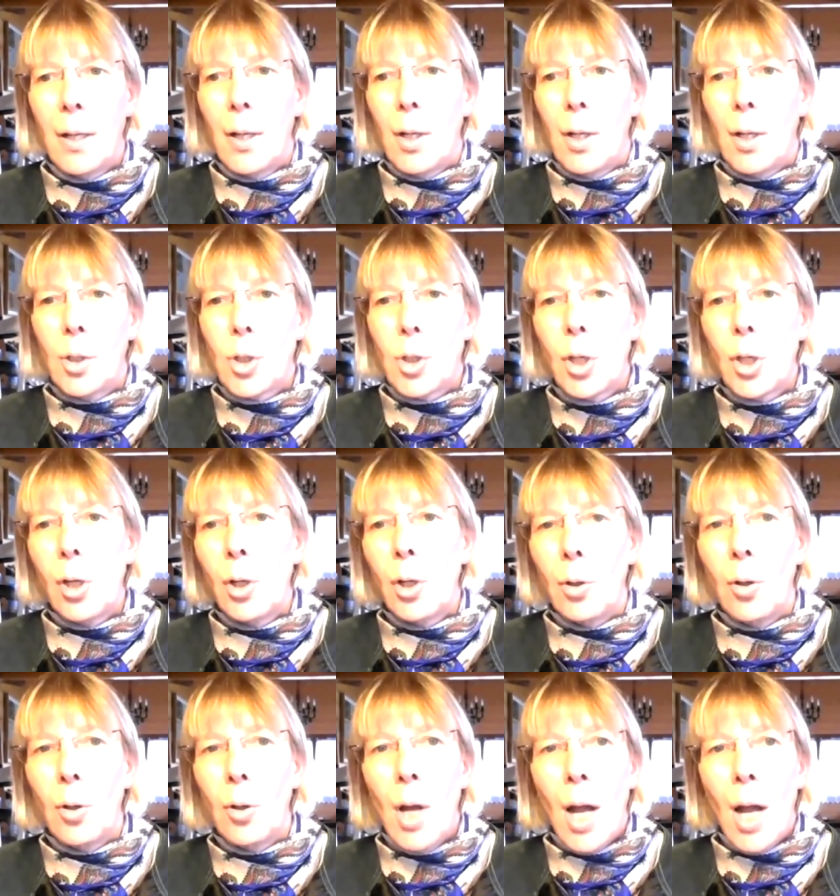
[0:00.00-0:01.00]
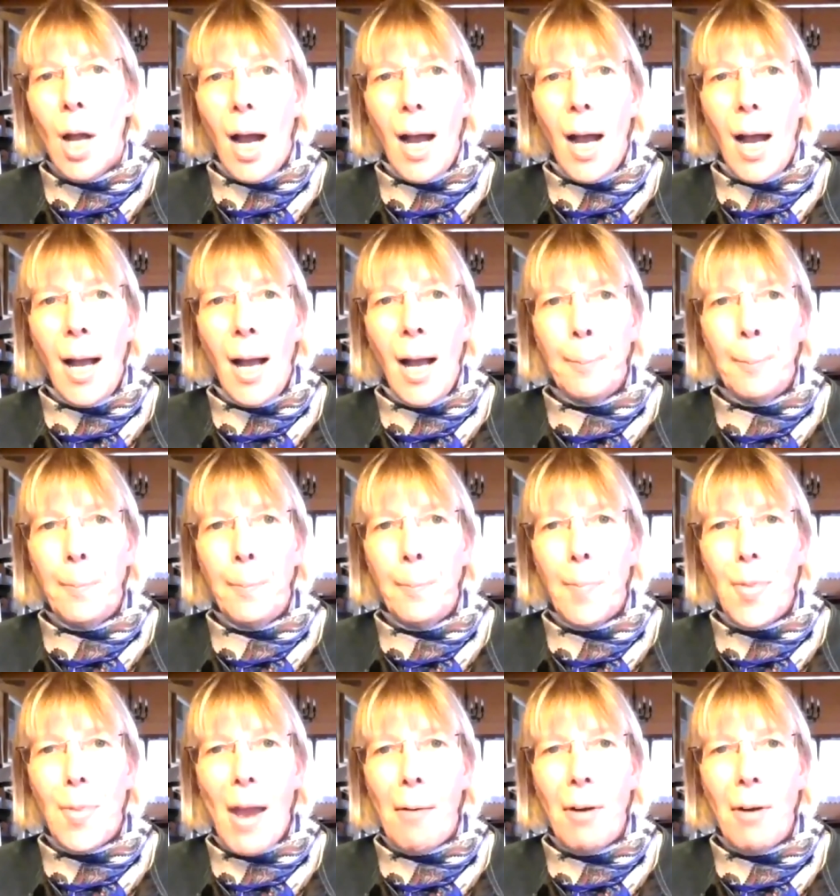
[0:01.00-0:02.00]
too um,
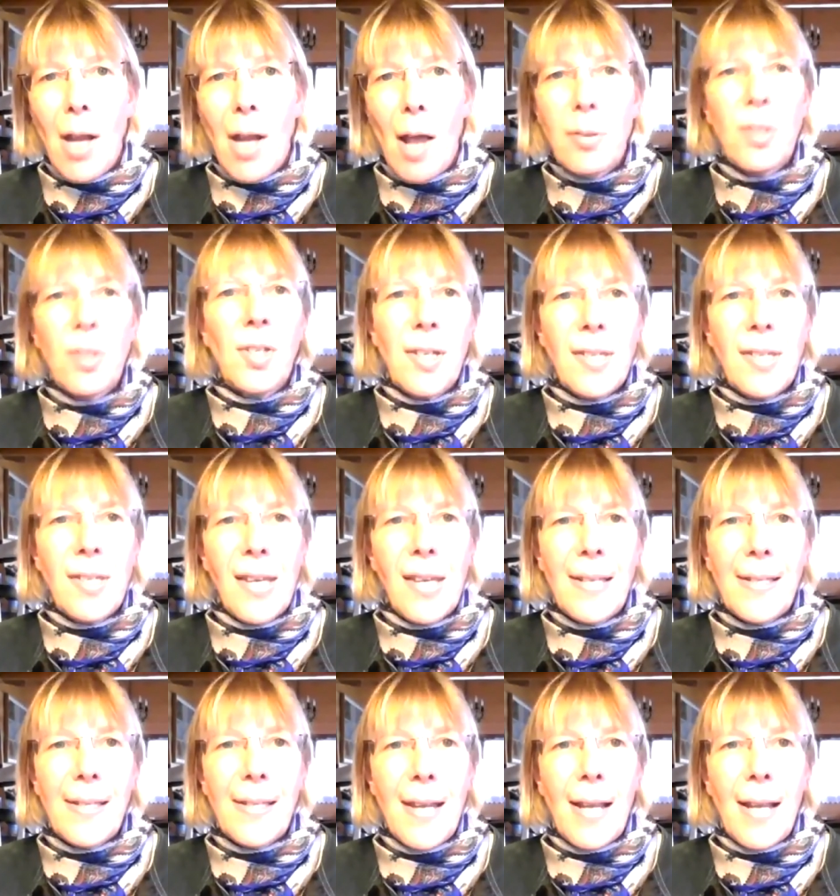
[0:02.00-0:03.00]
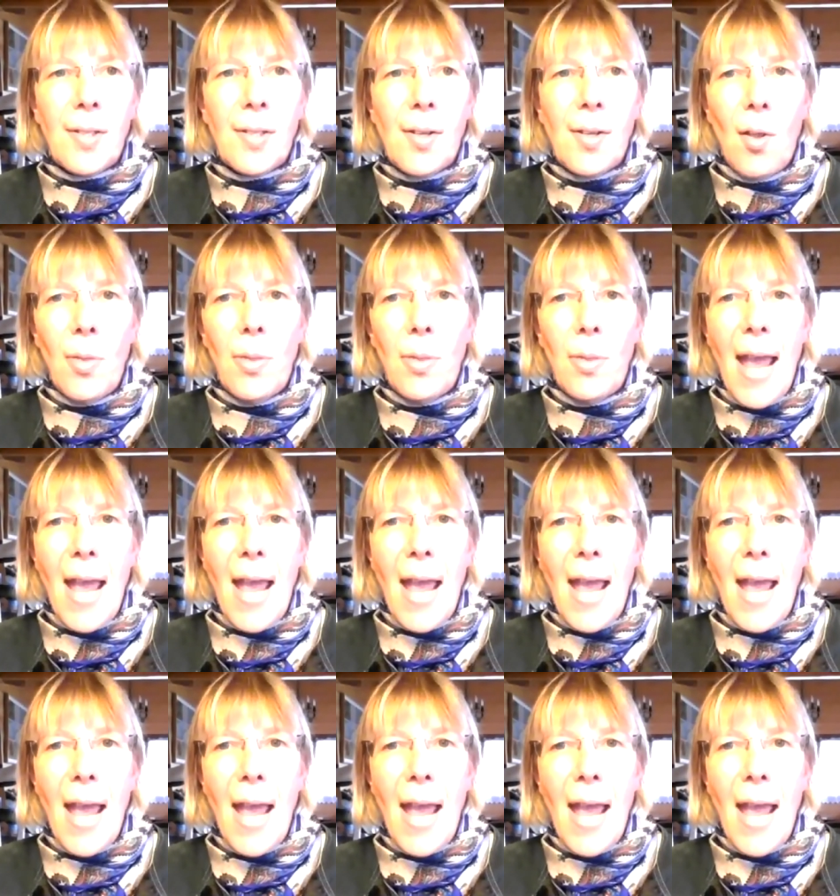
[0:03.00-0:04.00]
there are no statistics on
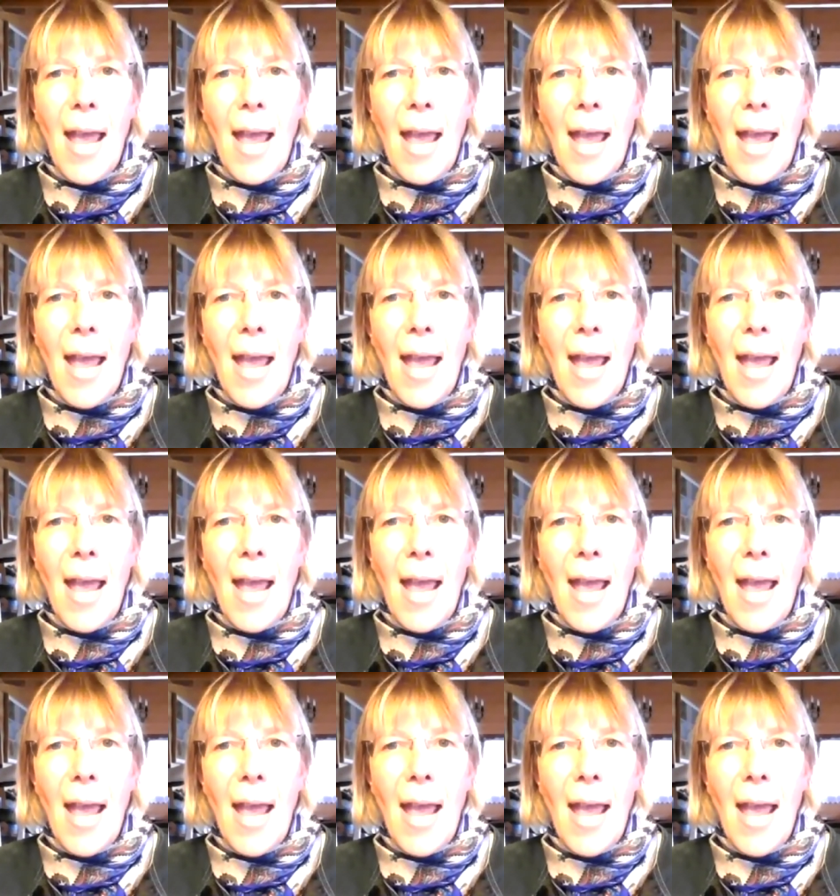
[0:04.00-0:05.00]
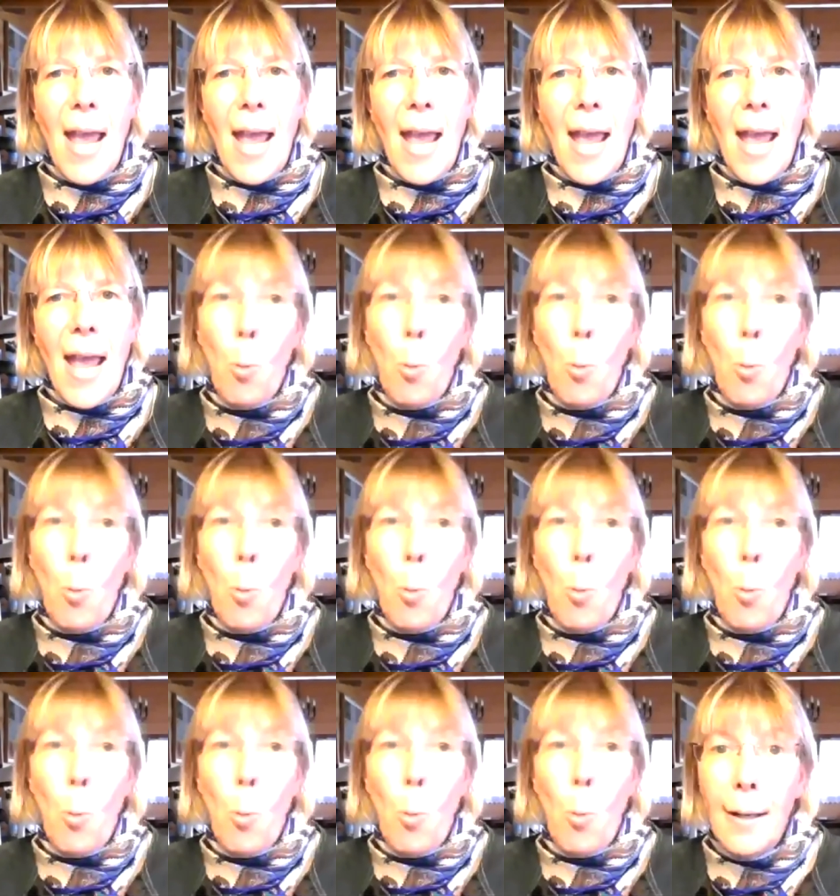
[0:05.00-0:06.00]
exports as to what is going
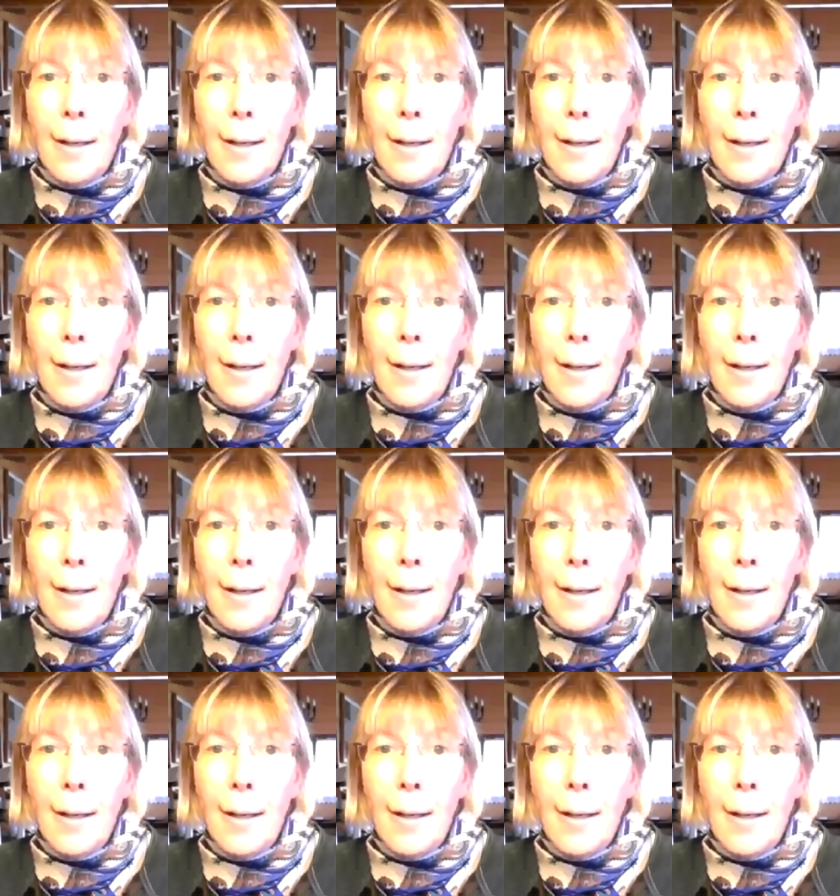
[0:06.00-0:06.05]
where